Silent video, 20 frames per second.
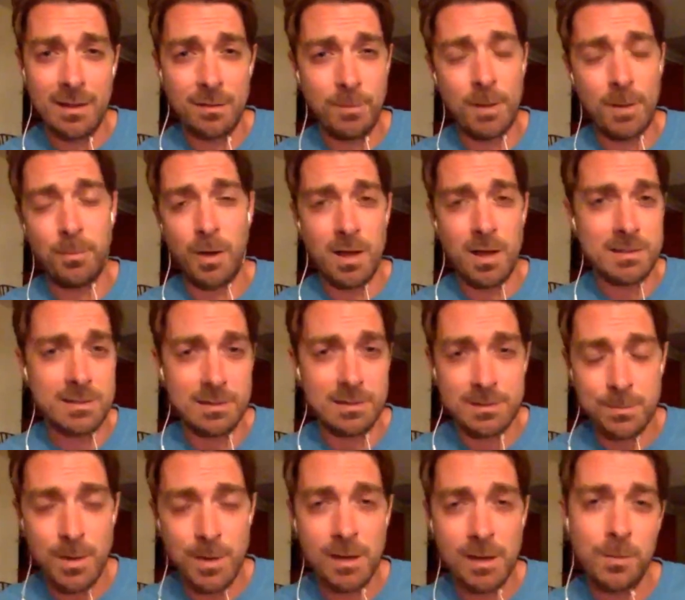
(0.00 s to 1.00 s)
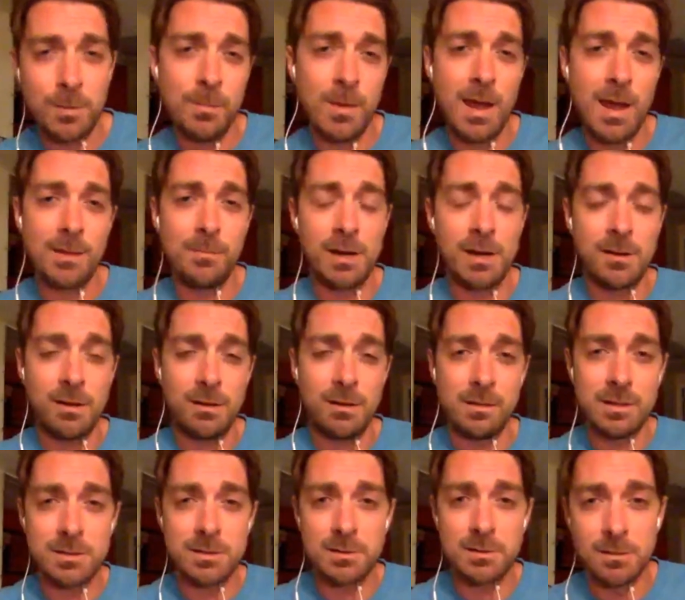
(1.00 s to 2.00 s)
my boss is making me mad, my
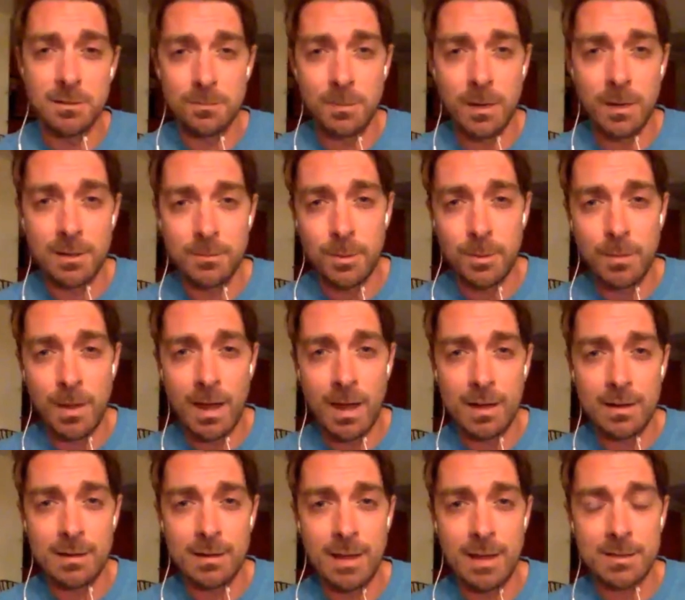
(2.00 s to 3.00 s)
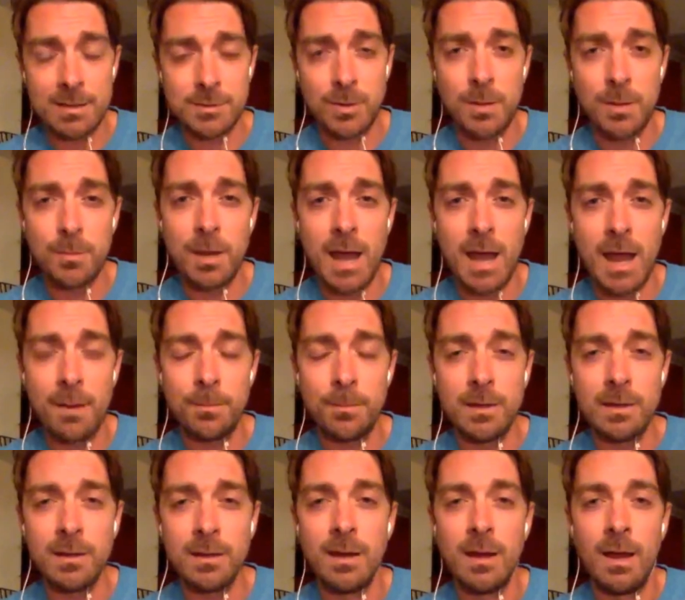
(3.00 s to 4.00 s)
colleagues are making me mad, and that's why I'm
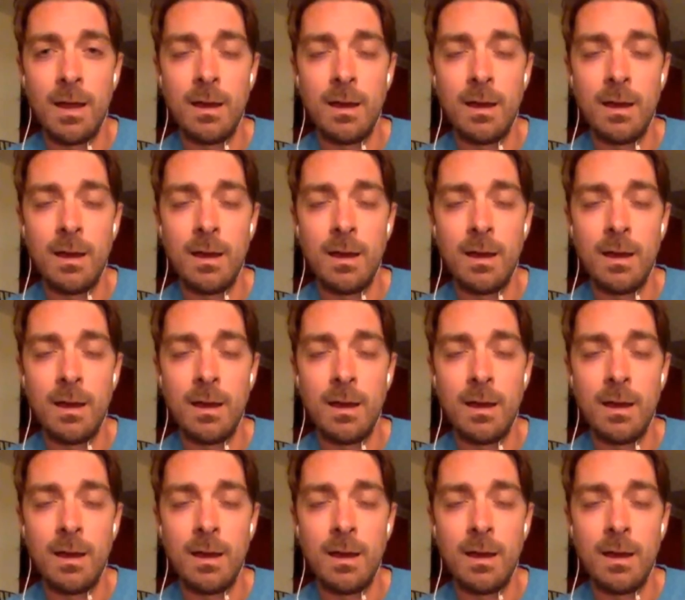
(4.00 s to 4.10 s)
unhappy.